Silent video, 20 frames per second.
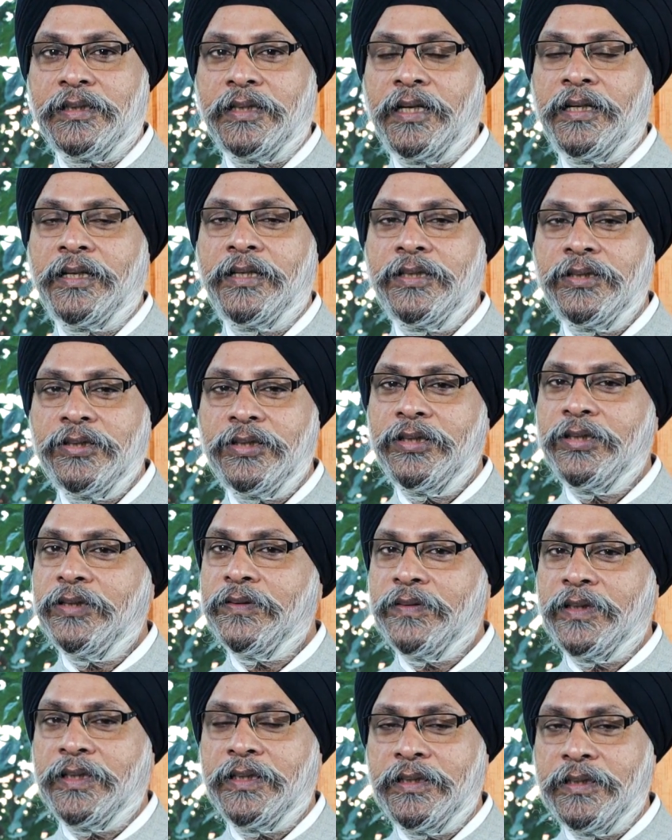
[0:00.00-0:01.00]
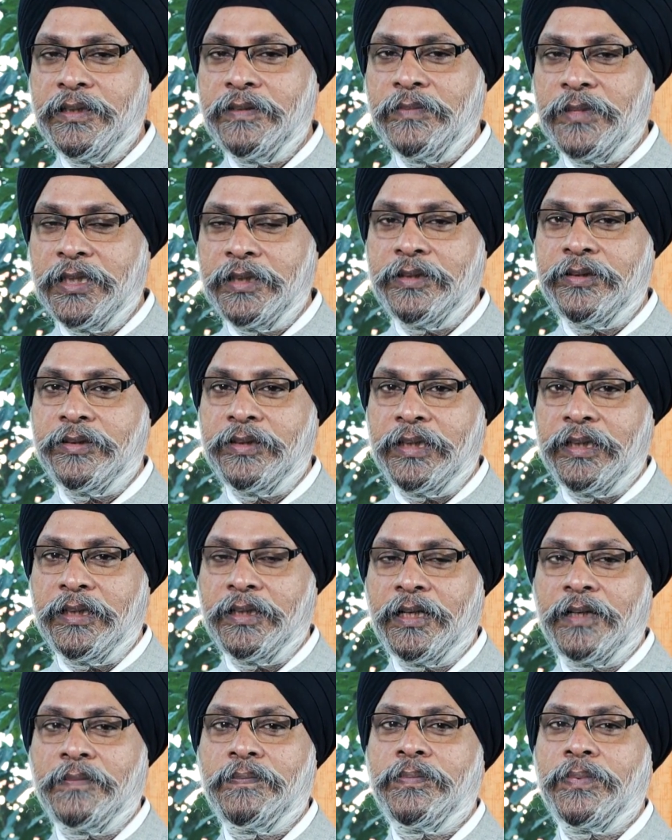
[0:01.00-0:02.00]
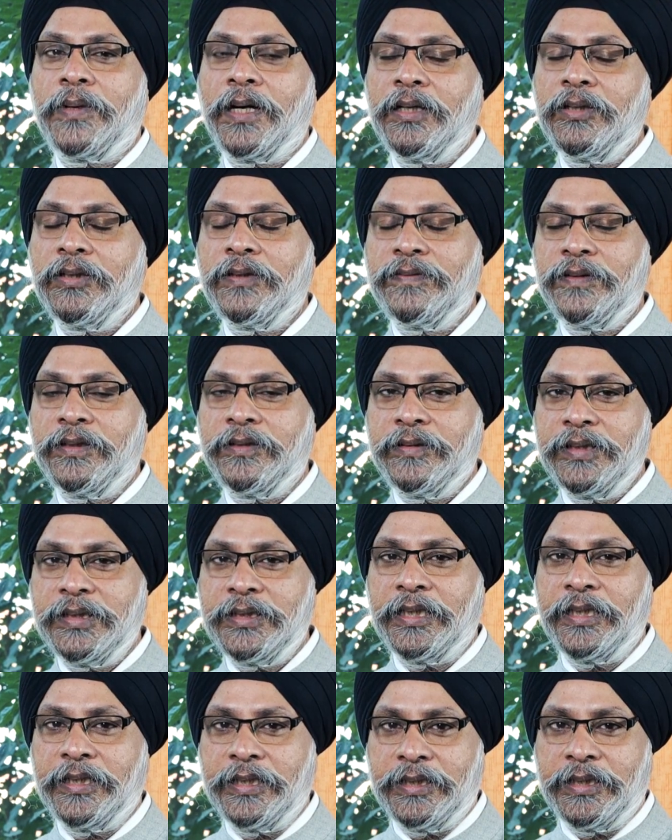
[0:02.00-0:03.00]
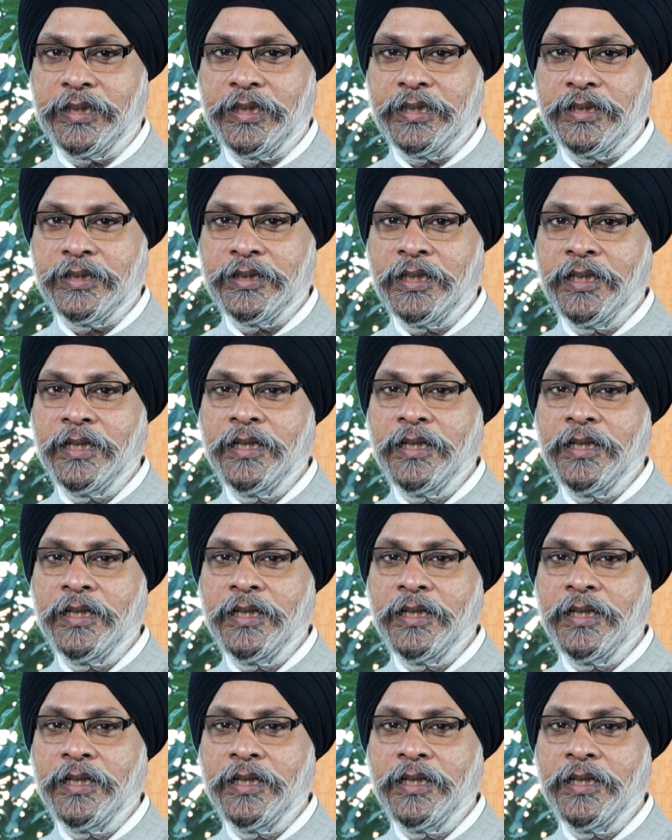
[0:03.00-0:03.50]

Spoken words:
and history of the Indian military are part of a rich heritage,